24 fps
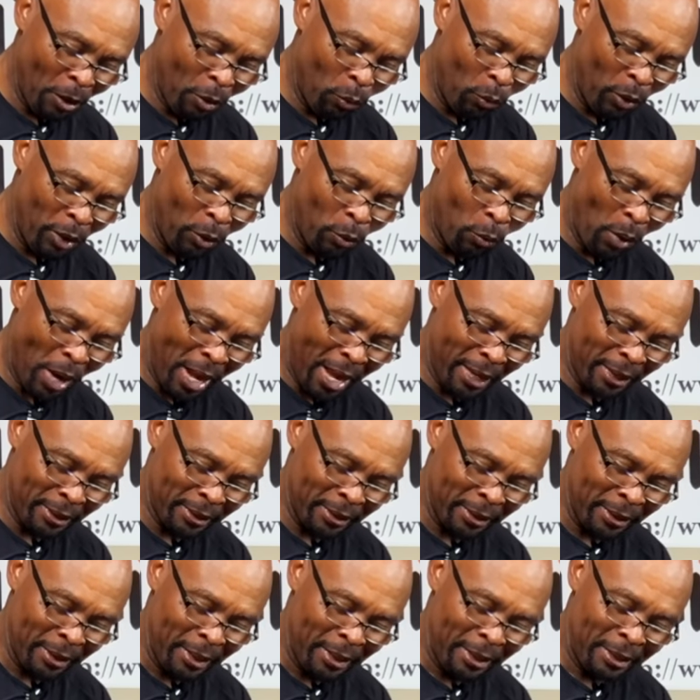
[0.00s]
we
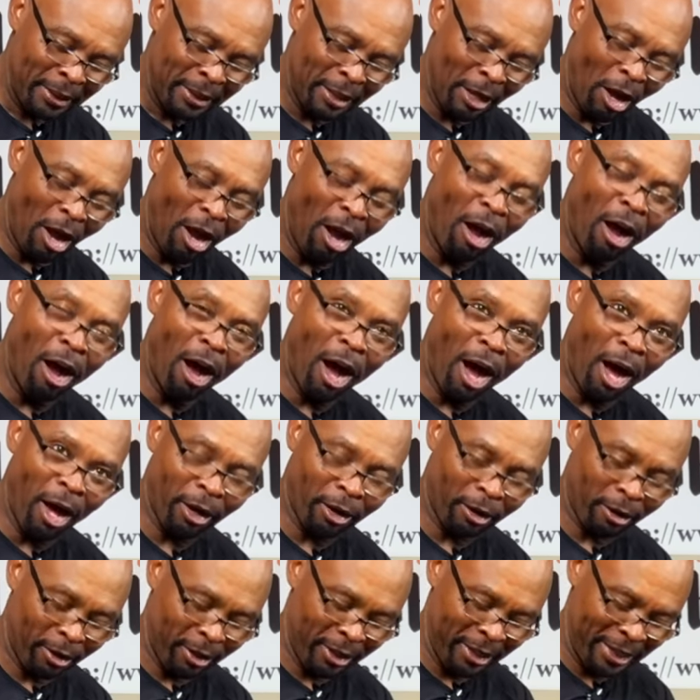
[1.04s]
went, the
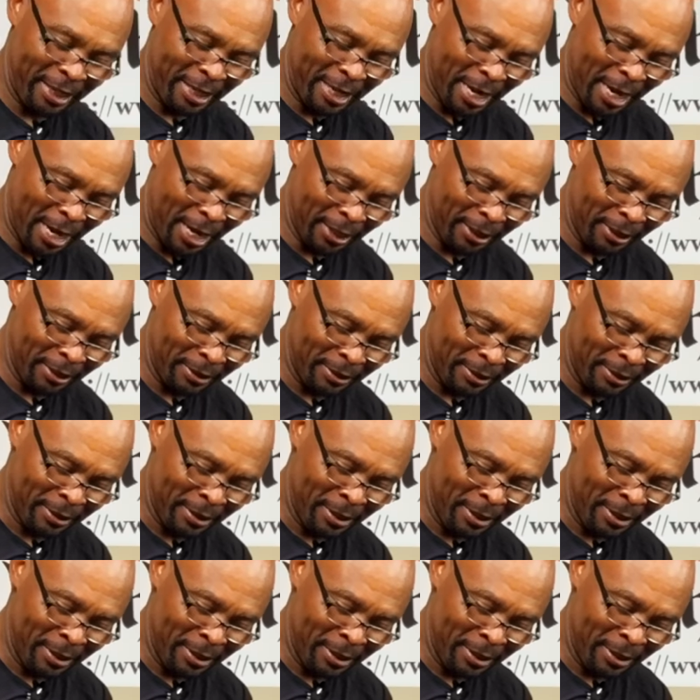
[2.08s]
hotter it got.